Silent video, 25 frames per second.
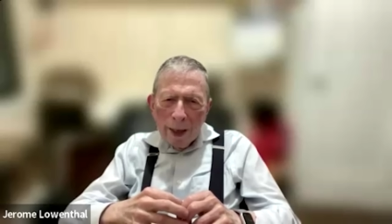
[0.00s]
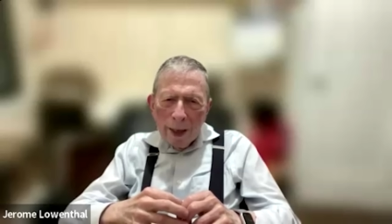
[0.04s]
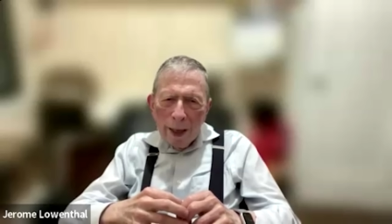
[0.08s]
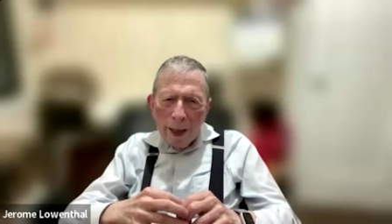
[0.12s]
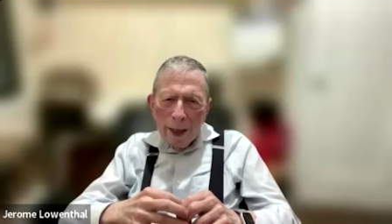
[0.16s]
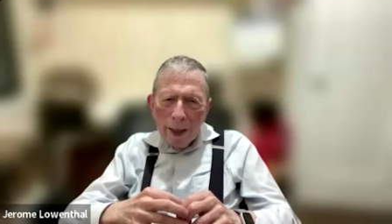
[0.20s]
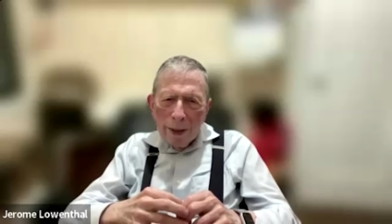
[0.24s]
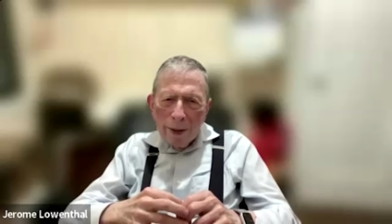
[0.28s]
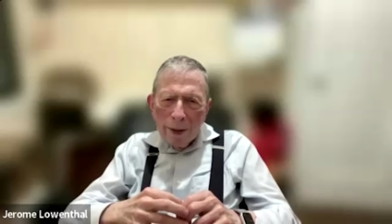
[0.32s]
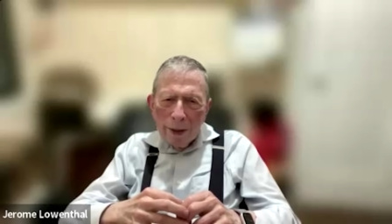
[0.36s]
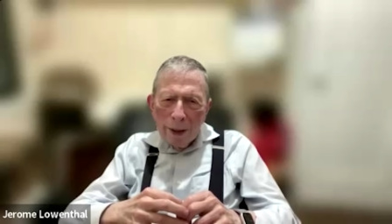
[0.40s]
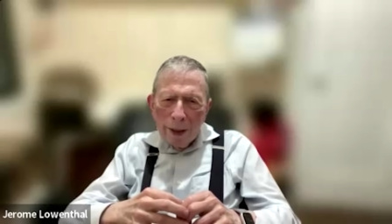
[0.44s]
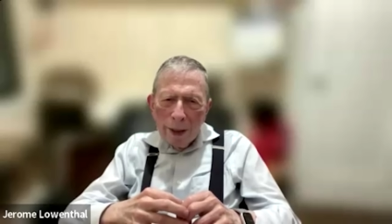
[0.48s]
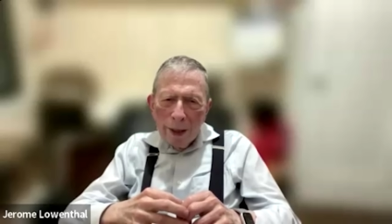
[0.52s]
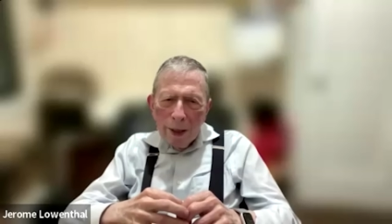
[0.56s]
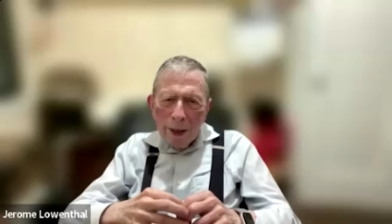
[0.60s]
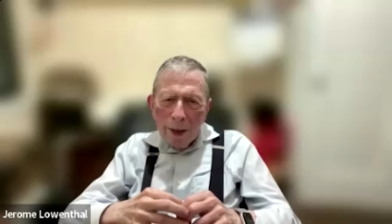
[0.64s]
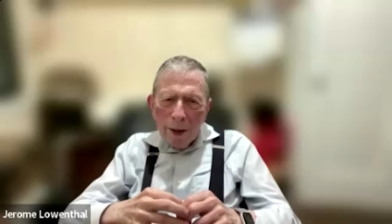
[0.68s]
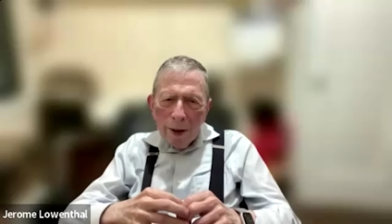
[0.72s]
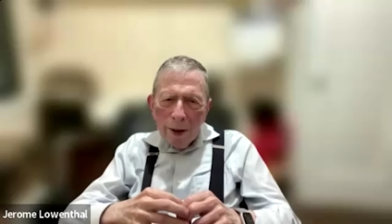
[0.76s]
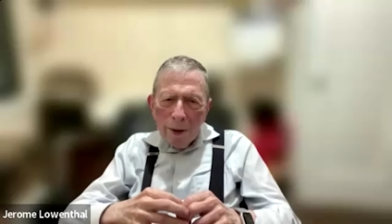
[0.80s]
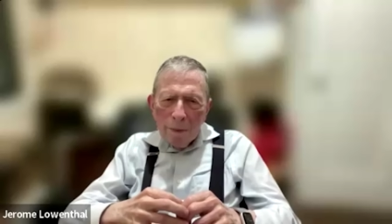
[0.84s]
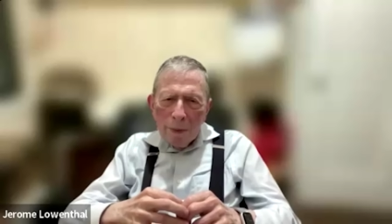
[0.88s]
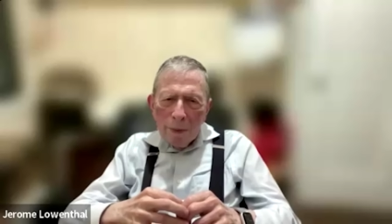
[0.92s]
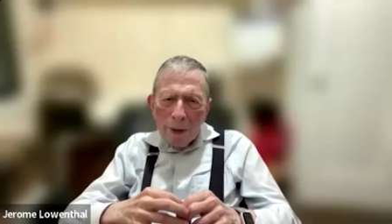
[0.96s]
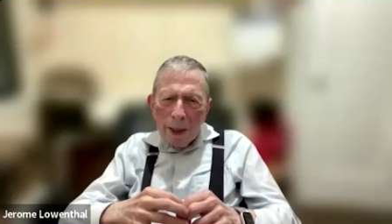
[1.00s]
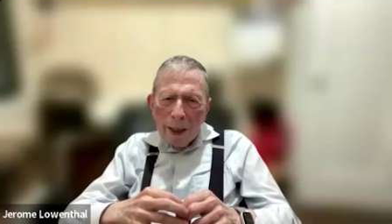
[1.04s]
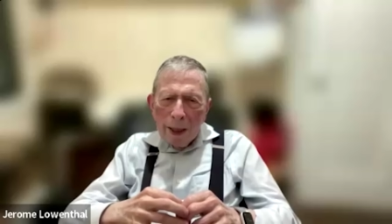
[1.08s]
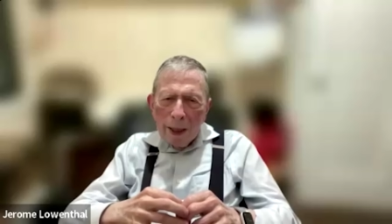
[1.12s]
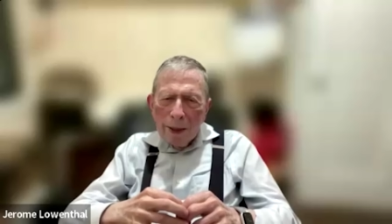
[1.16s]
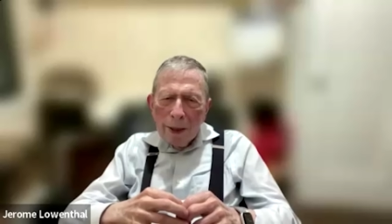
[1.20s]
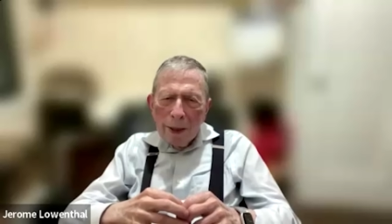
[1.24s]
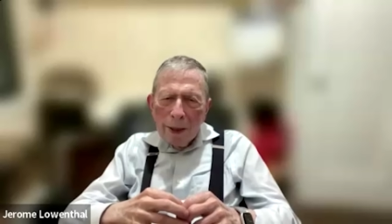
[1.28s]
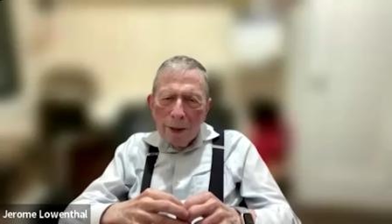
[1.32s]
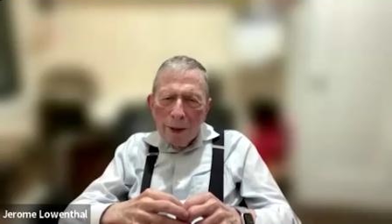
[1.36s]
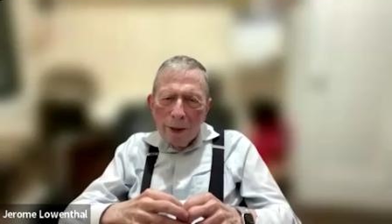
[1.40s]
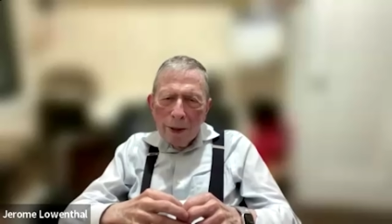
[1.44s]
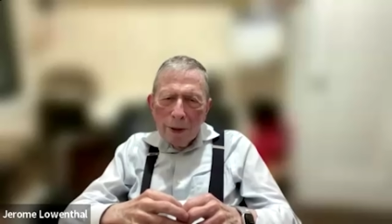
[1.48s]
and but I
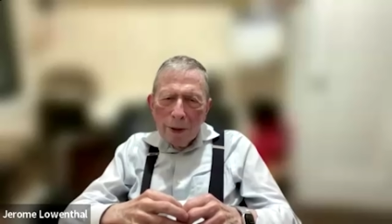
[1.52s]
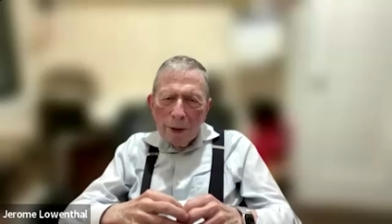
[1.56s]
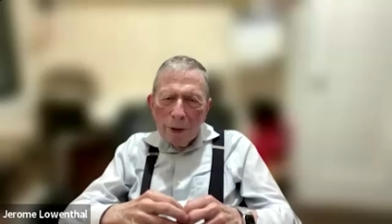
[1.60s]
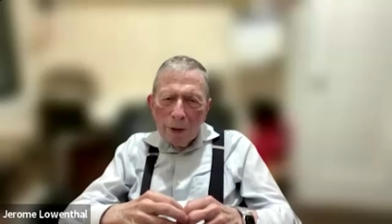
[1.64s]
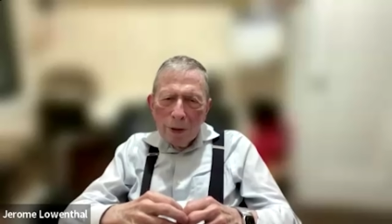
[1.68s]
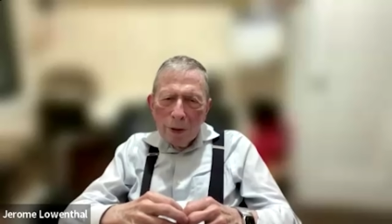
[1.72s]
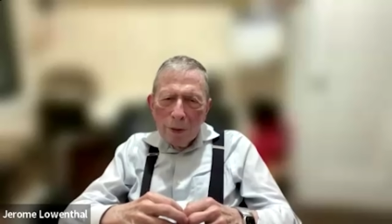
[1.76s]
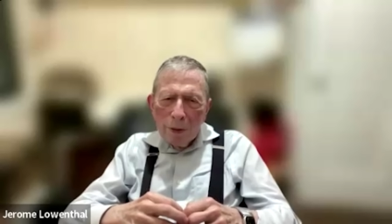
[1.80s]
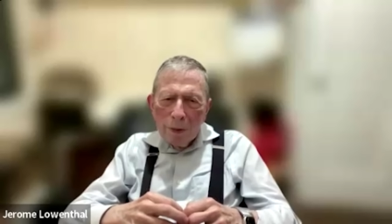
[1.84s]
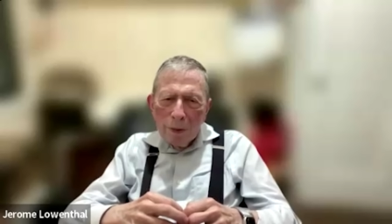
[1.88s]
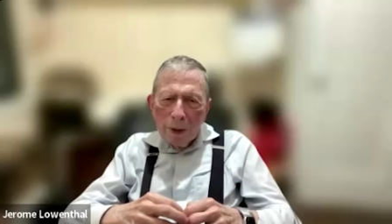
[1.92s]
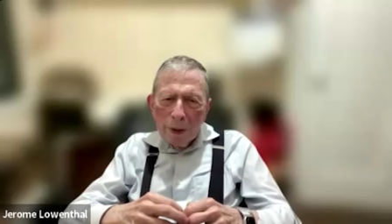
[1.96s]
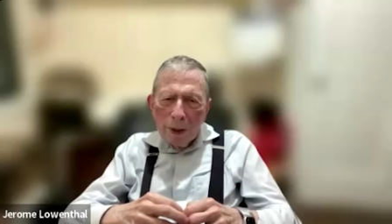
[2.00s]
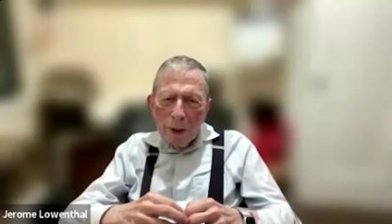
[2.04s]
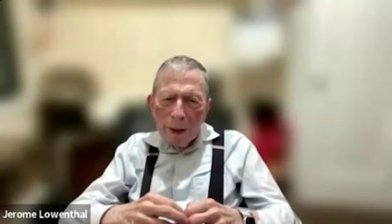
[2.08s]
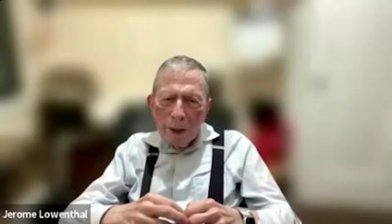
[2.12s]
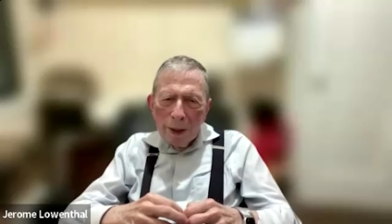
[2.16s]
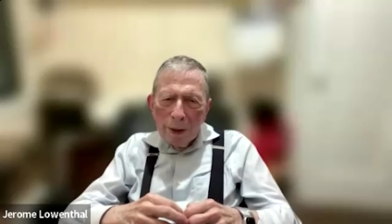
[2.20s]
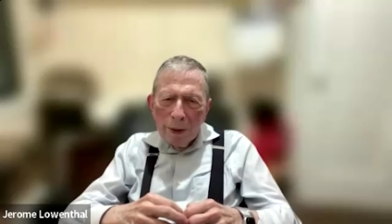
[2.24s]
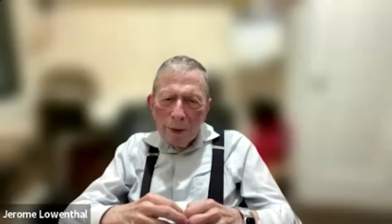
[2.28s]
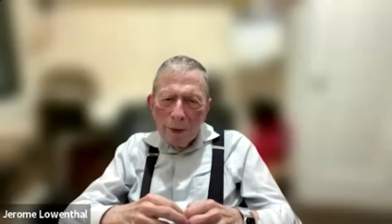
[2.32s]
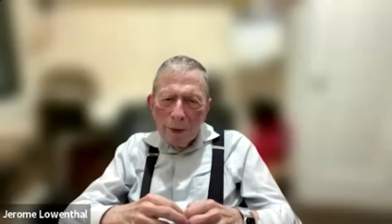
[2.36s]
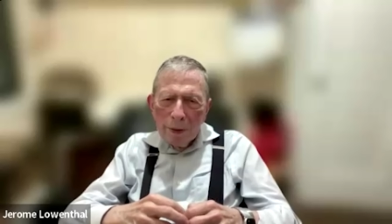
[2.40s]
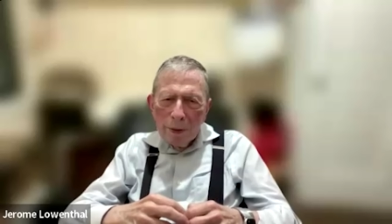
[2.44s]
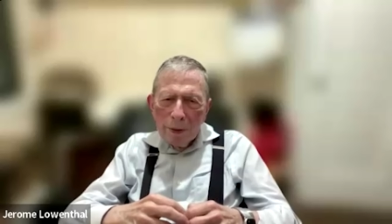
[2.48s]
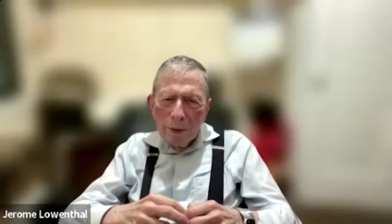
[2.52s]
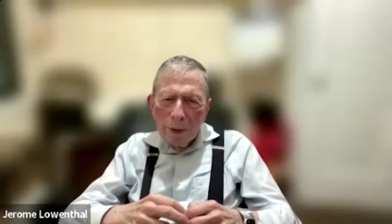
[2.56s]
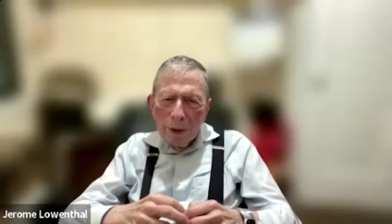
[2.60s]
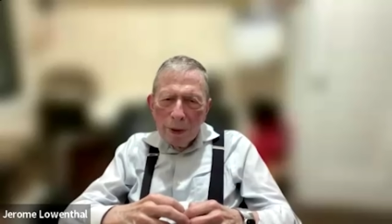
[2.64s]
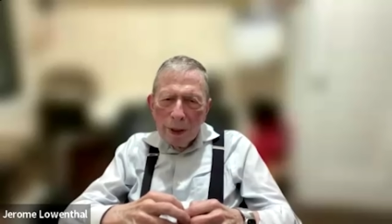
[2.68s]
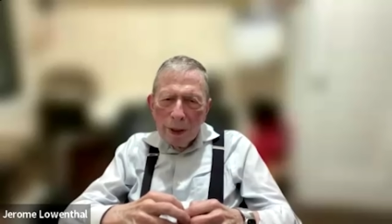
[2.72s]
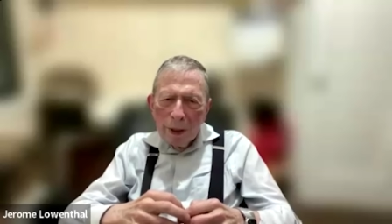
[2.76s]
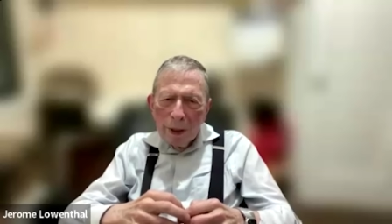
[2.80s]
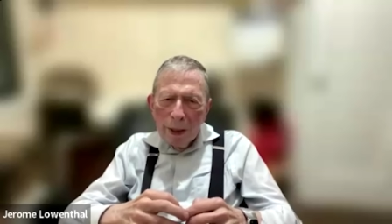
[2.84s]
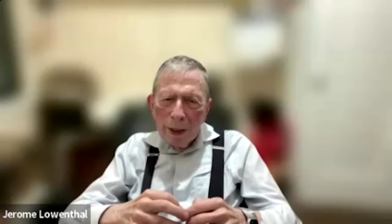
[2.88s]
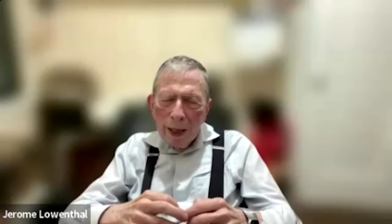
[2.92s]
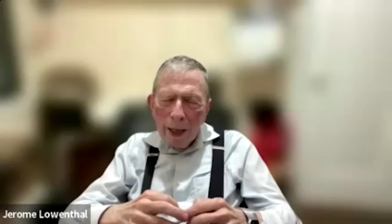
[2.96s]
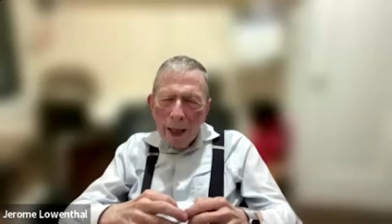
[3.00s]
didn't assume that he could
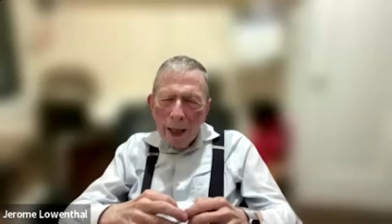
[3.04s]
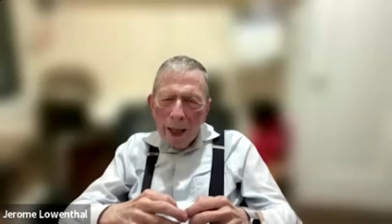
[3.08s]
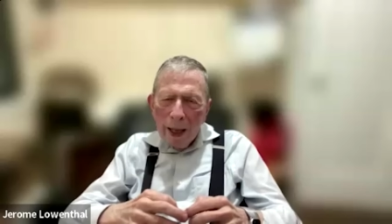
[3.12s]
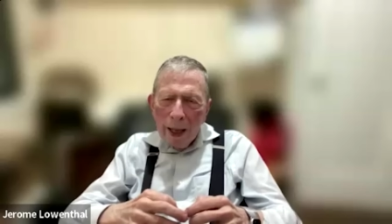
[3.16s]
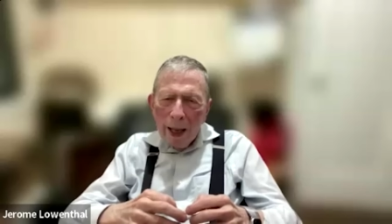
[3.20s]
win,